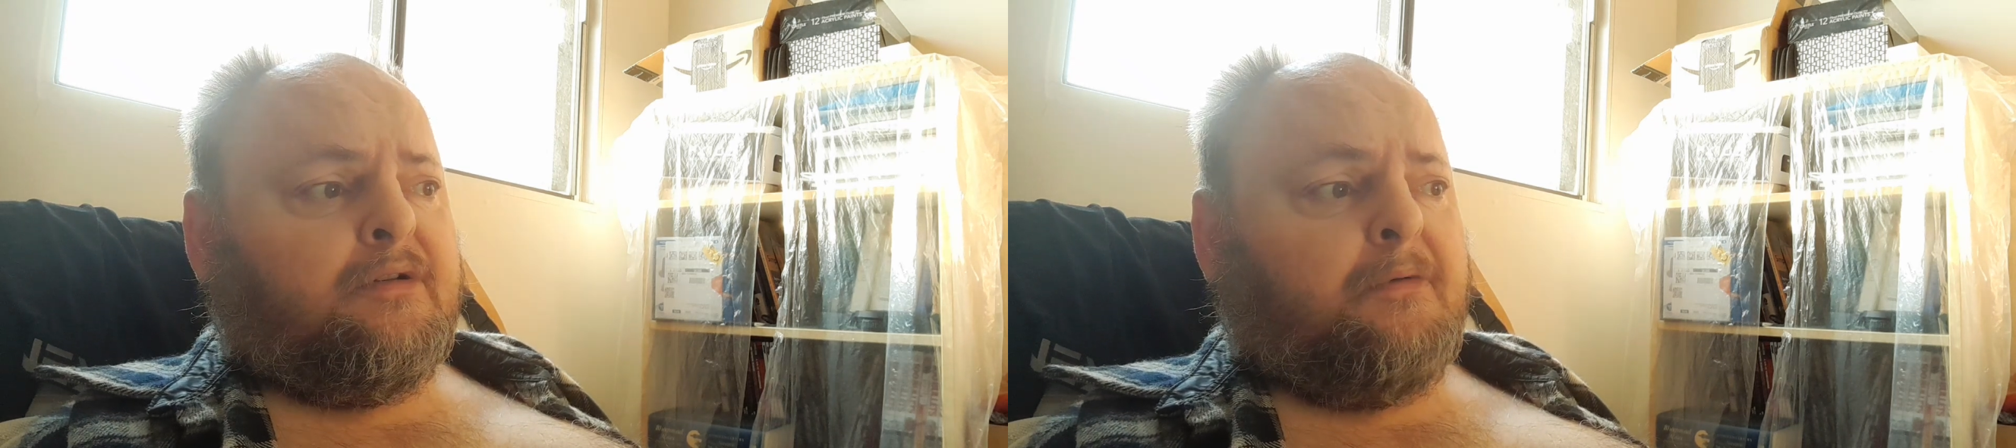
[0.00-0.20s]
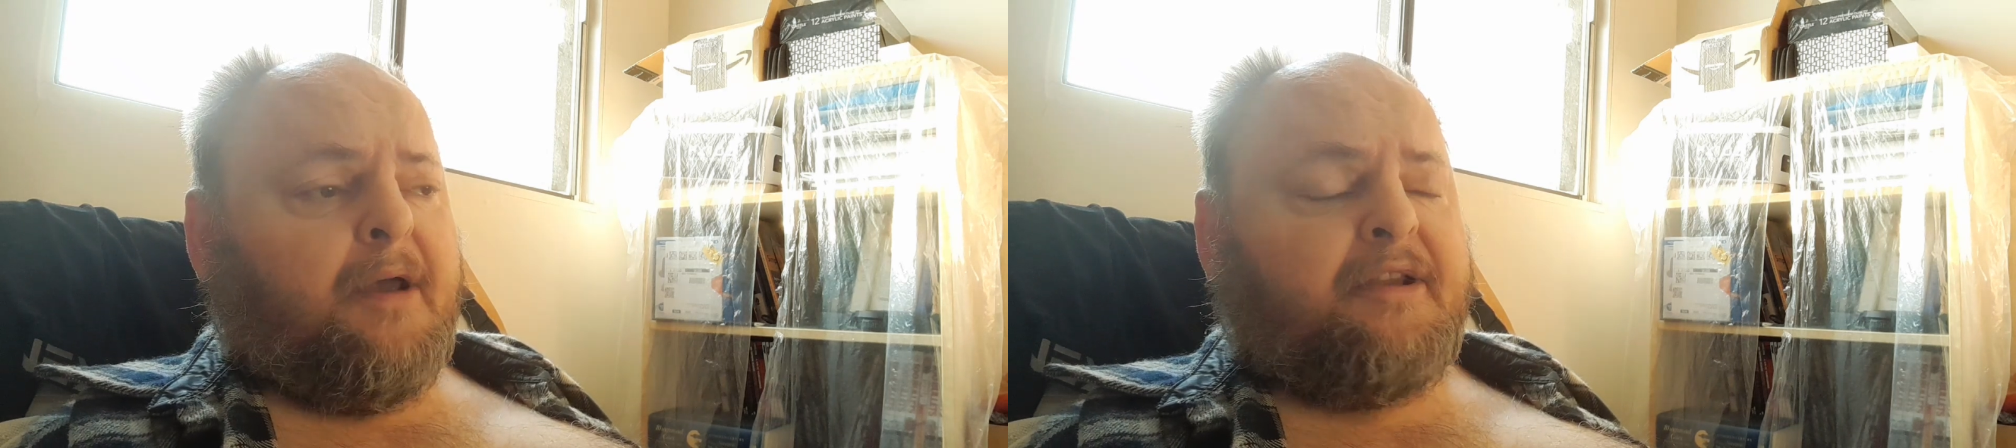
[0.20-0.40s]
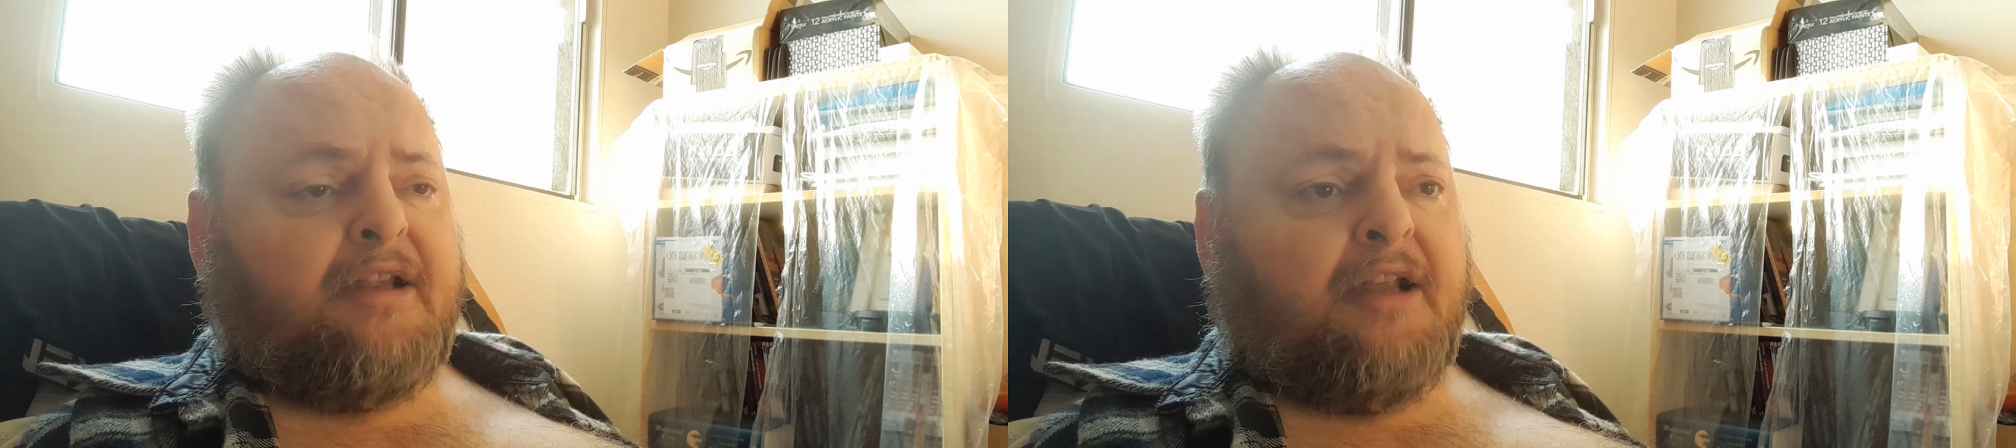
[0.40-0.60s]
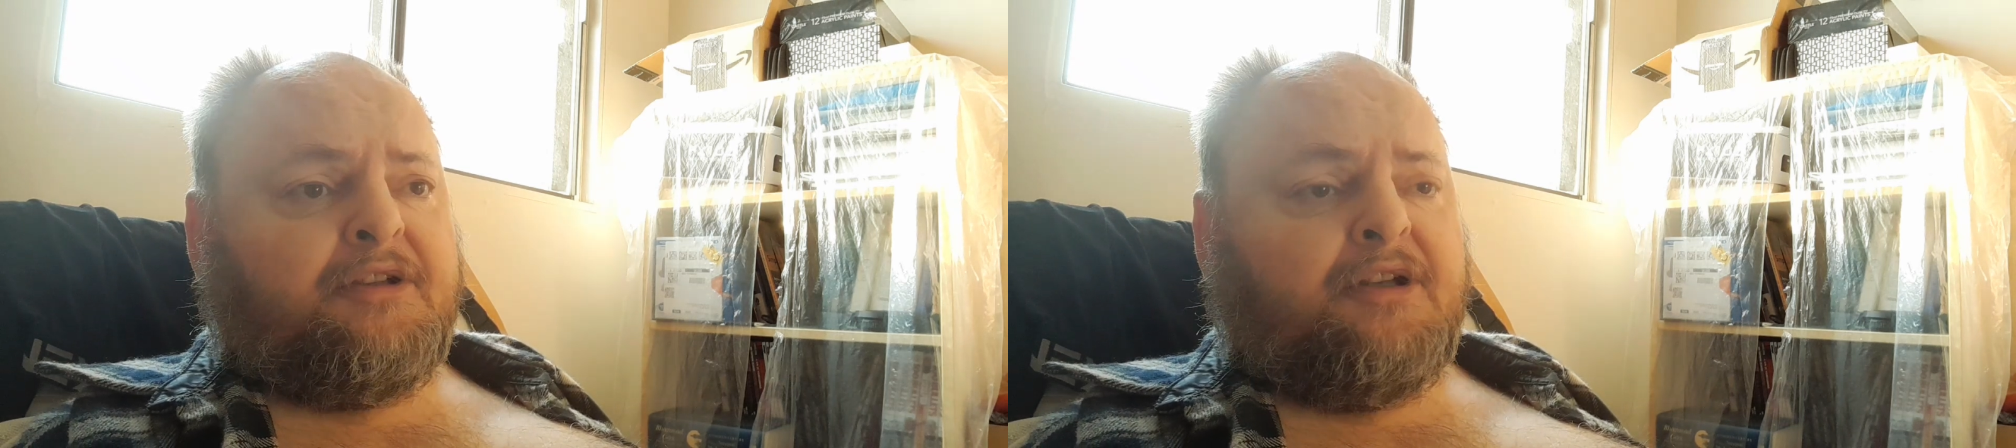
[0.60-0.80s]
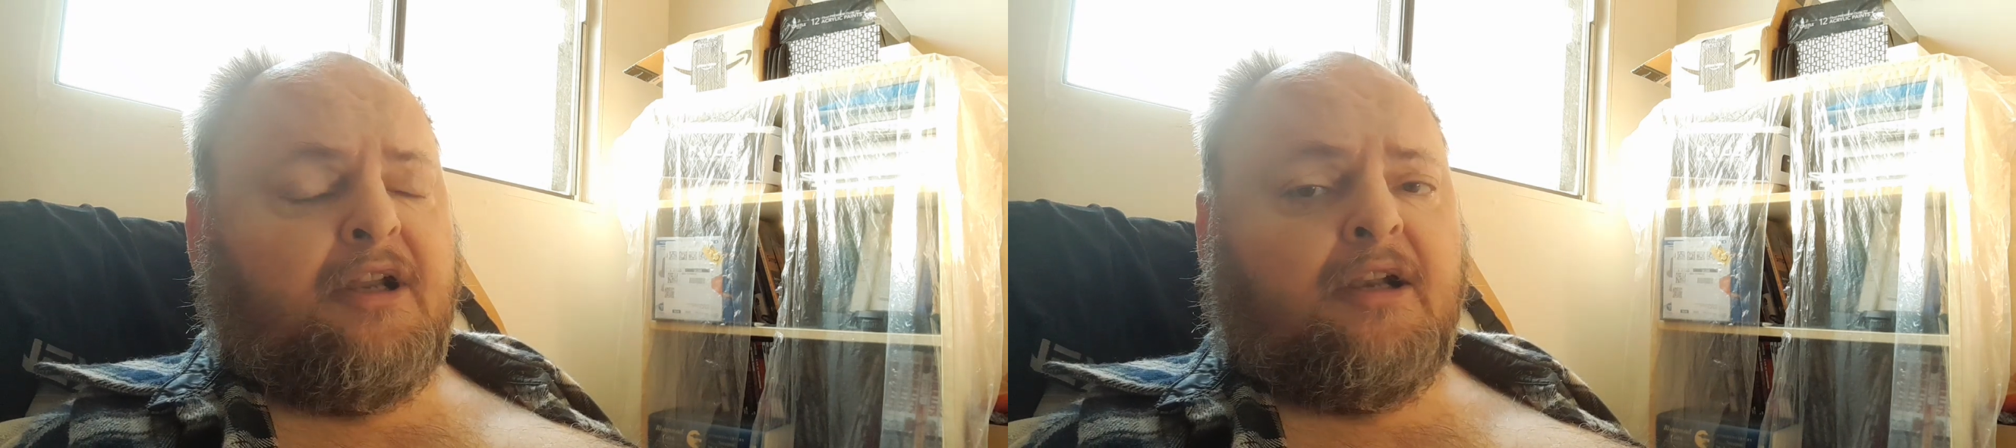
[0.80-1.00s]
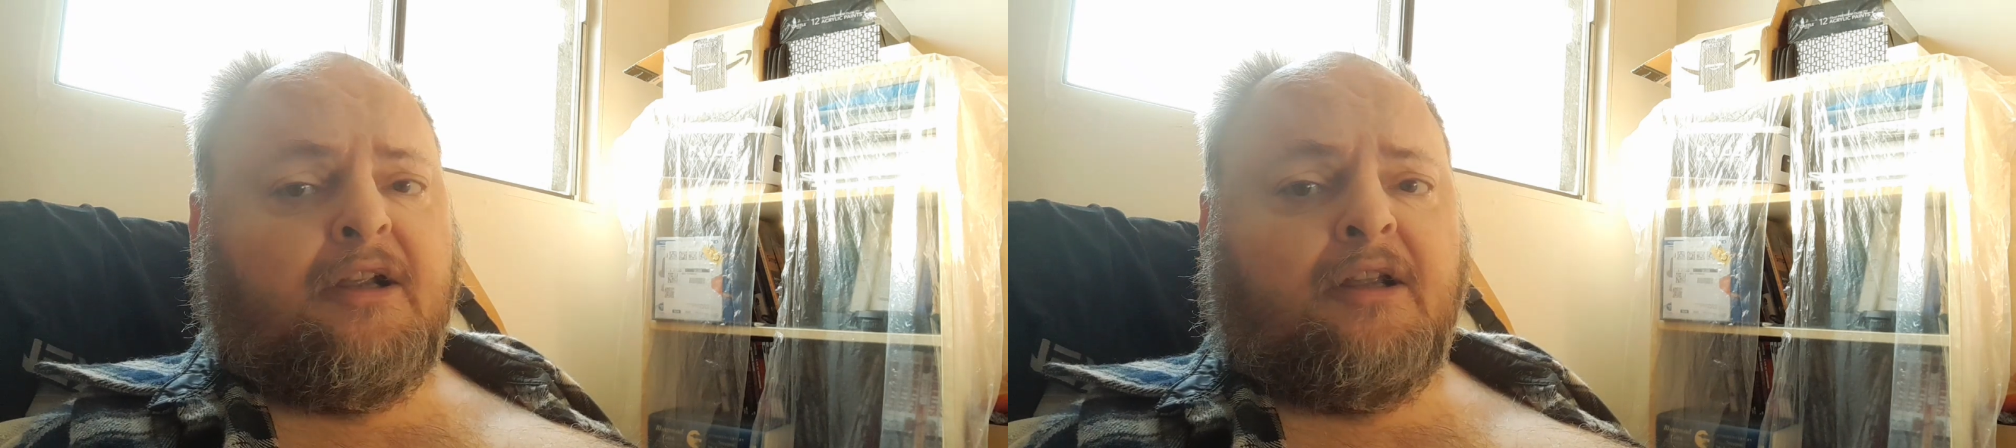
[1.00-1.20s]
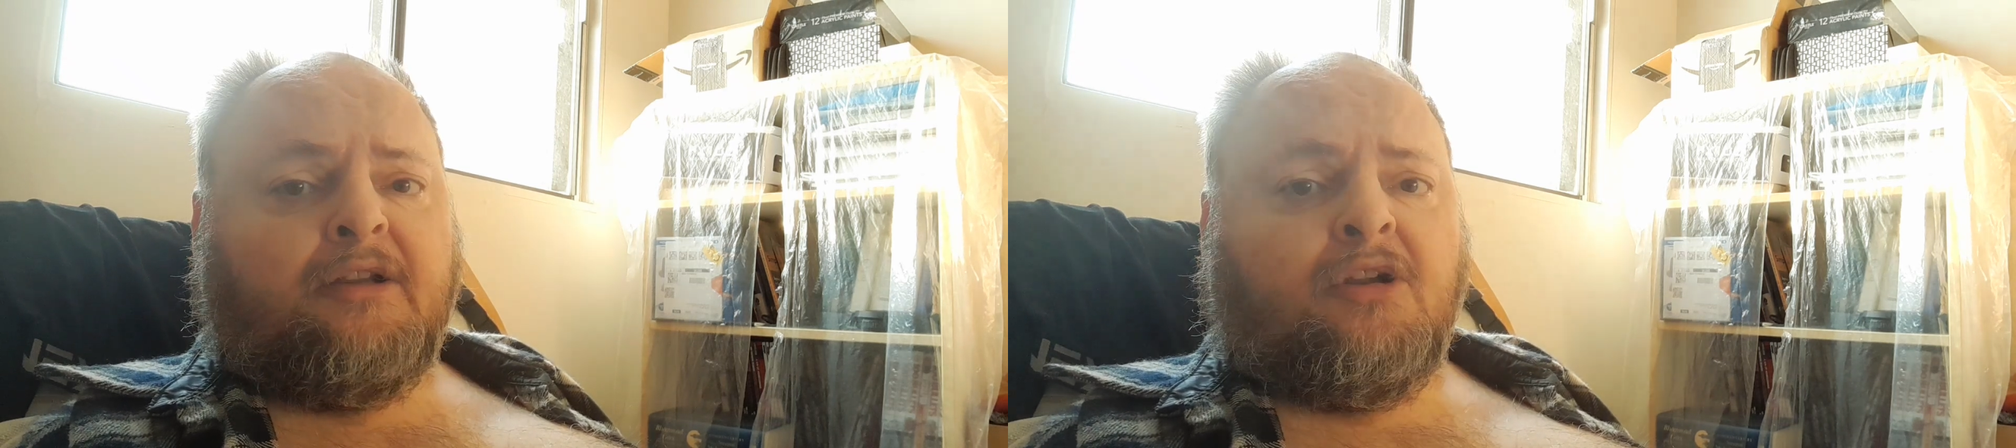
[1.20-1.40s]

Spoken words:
wait until